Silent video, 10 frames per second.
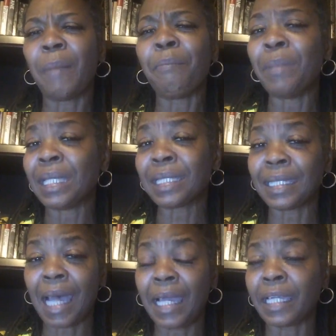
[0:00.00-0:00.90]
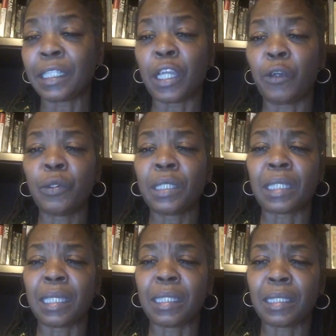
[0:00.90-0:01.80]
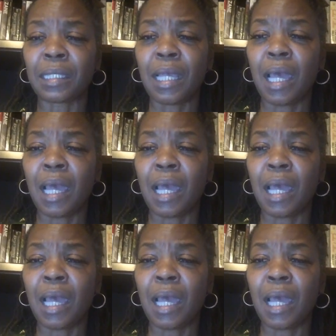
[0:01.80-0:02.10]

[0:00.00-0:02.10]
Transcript: Misdiagnosis